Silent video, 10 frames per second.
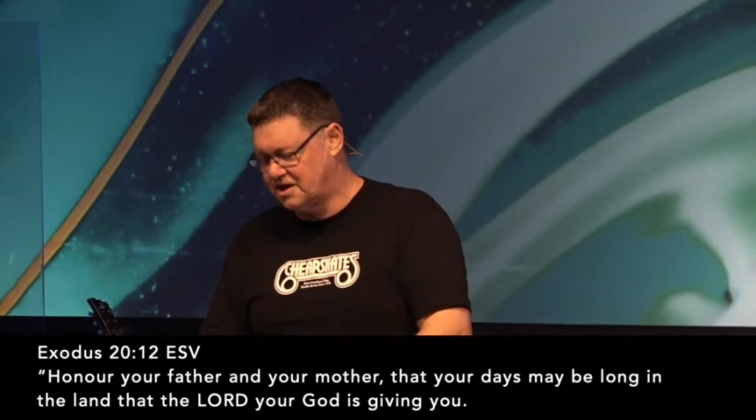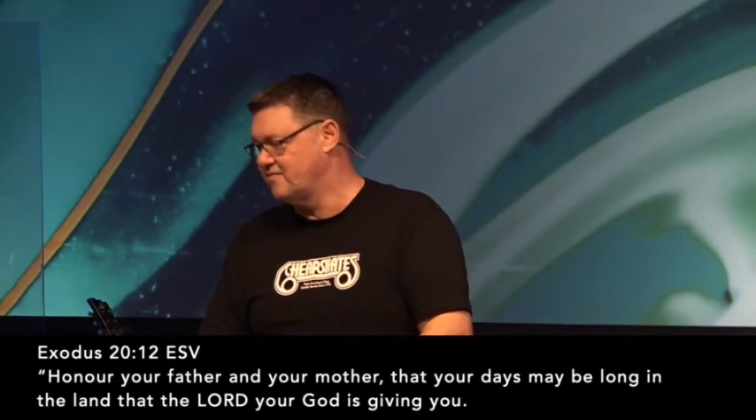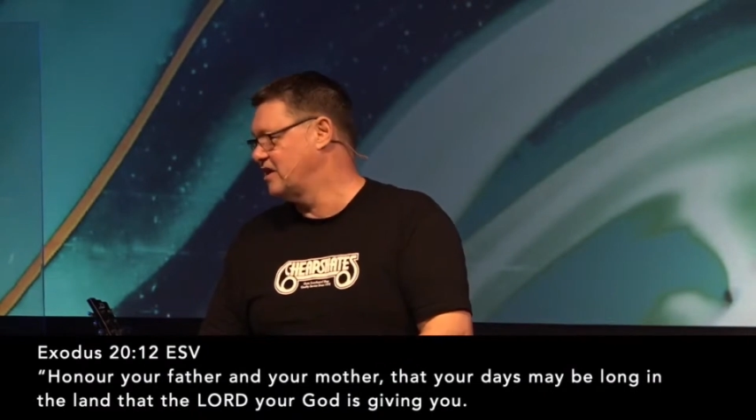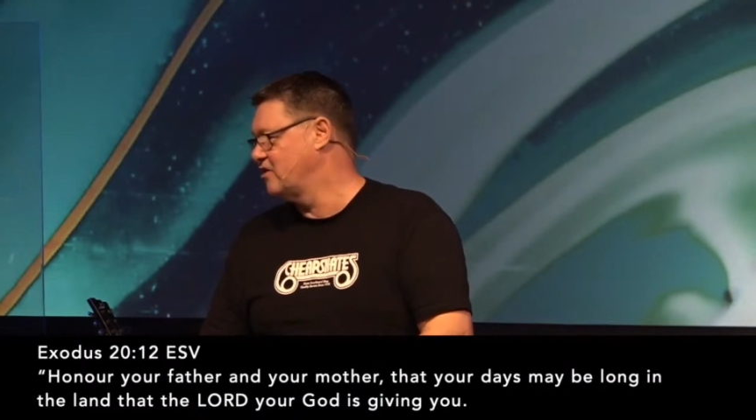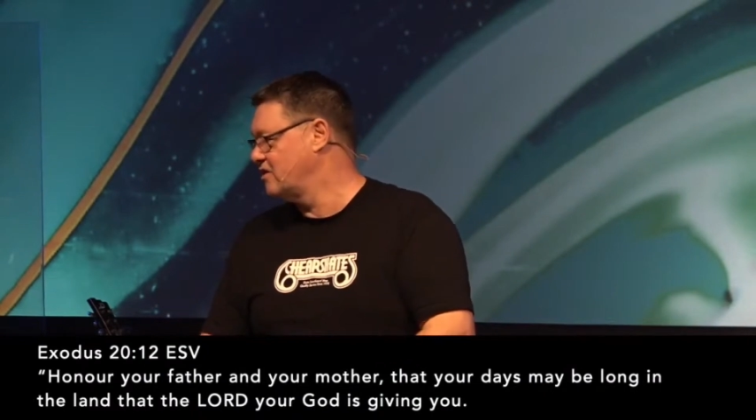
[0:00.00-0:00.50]

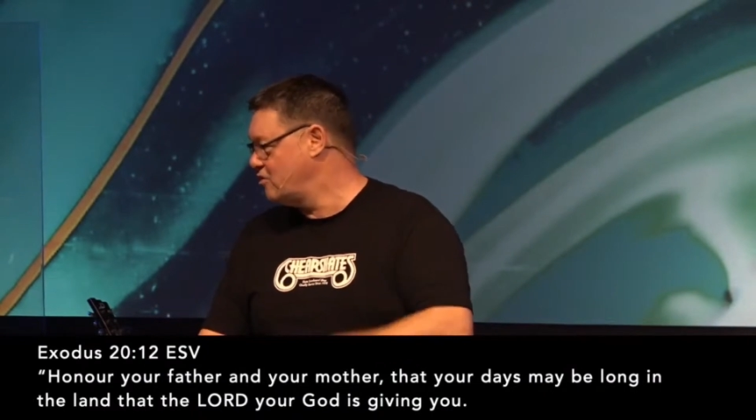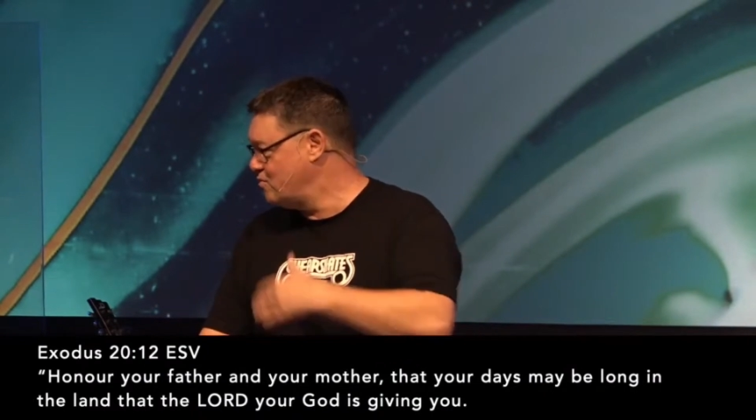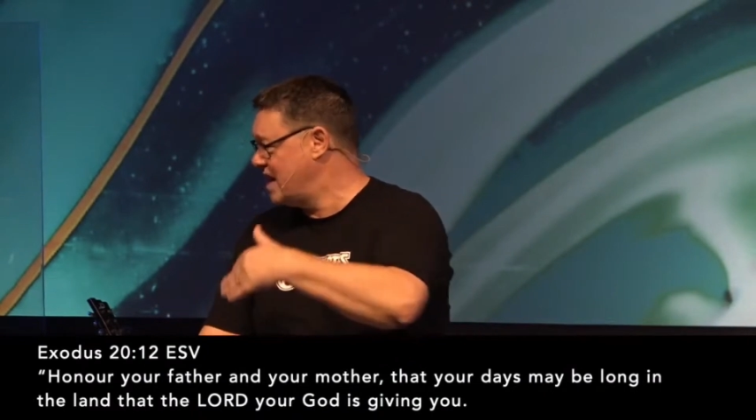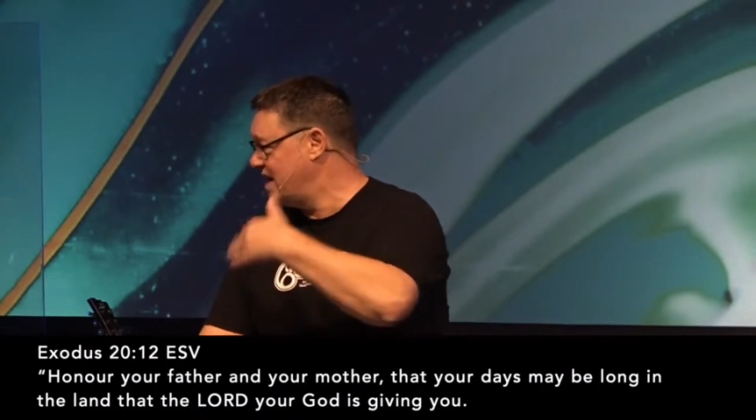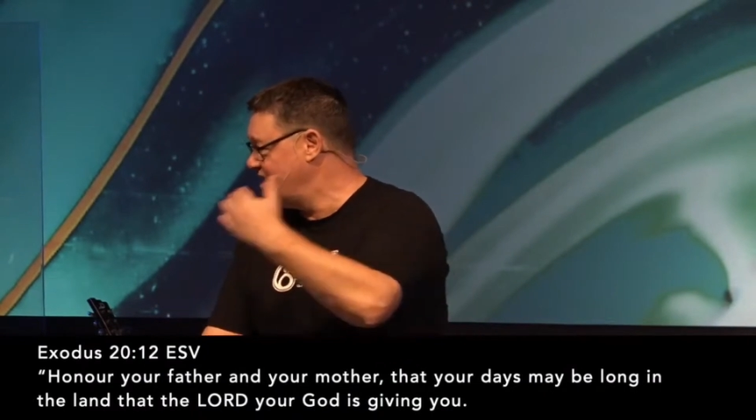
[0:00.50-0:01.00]
giving you, that
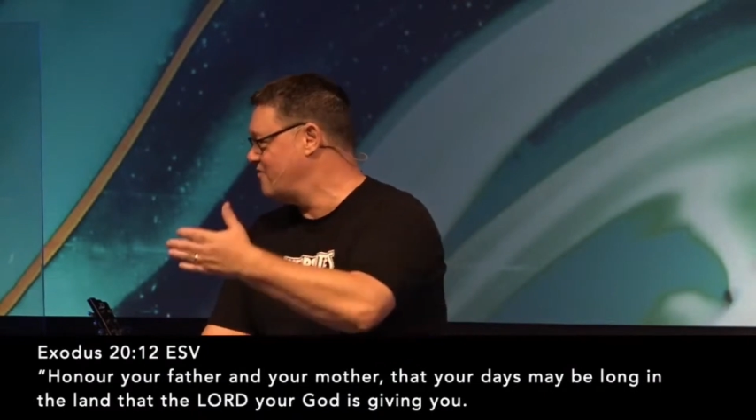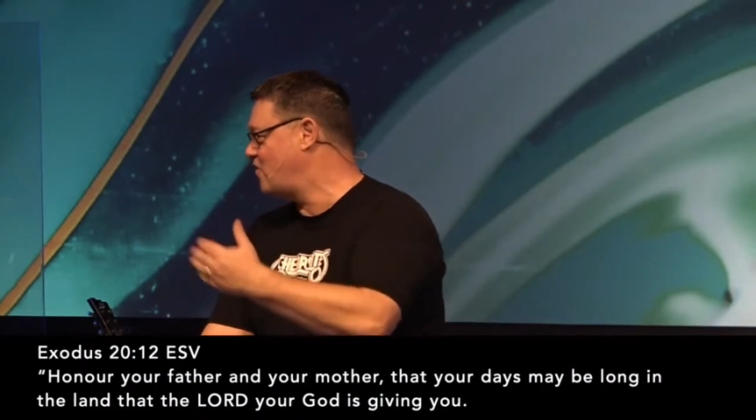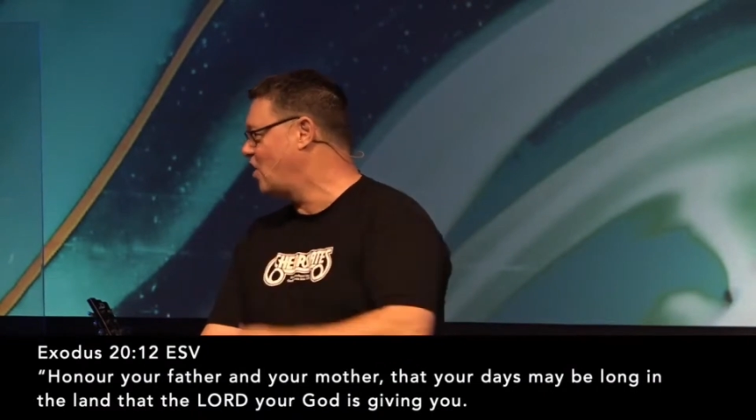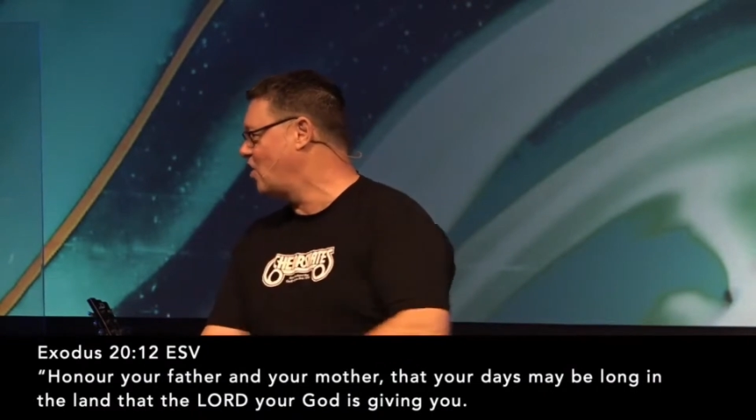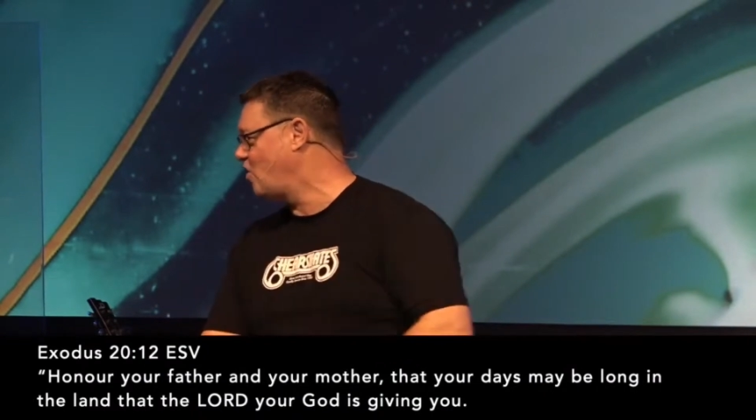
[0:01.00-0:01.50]
you may
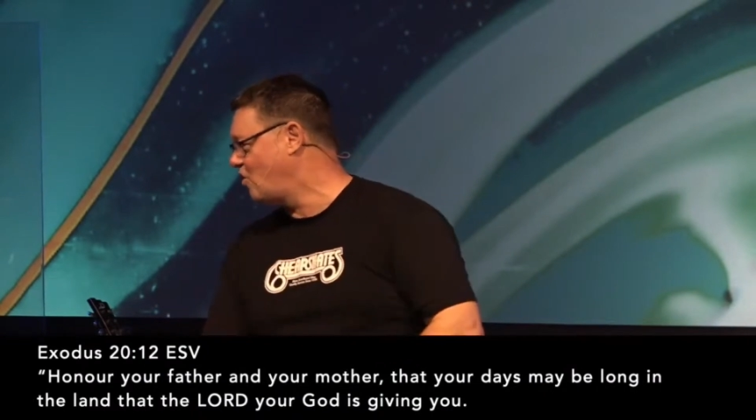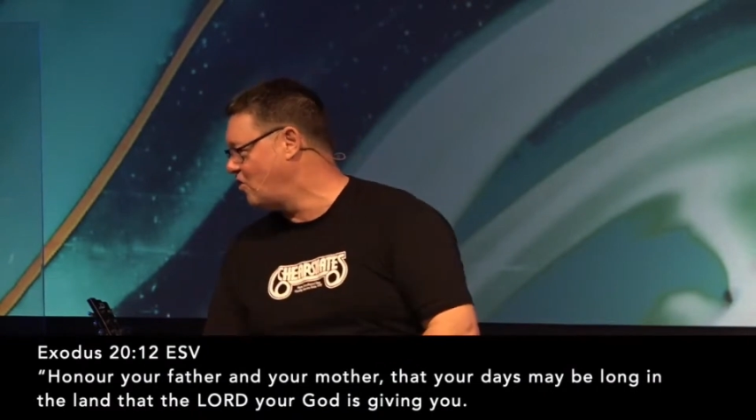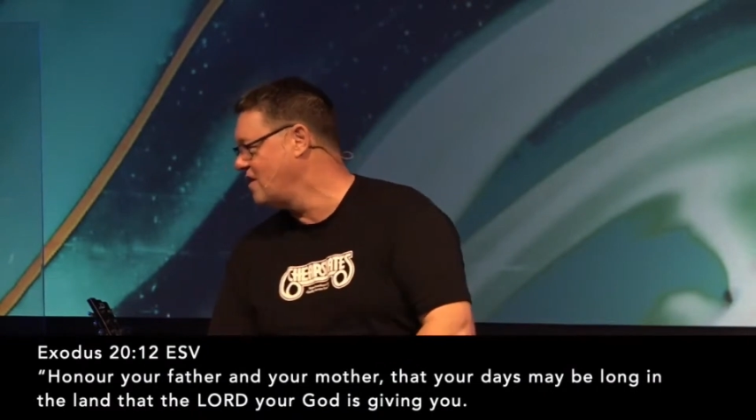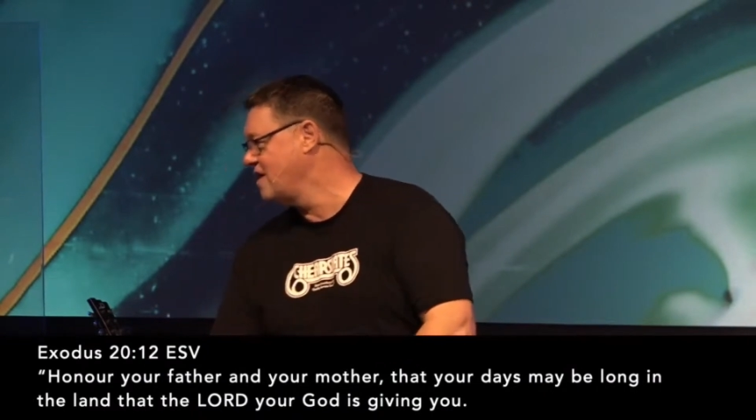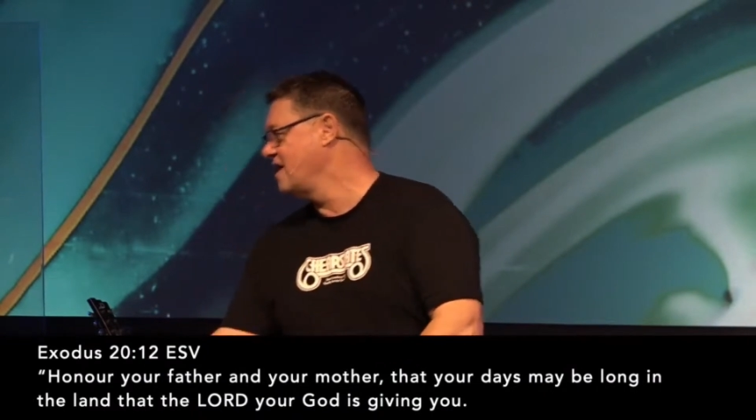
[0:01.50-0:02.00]
live a
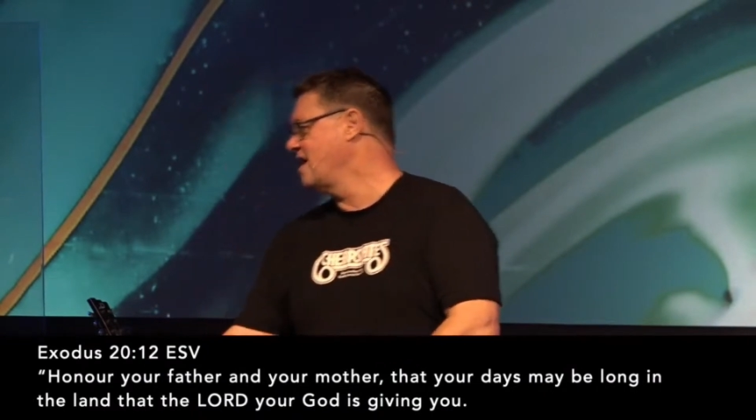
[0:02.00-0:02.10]
long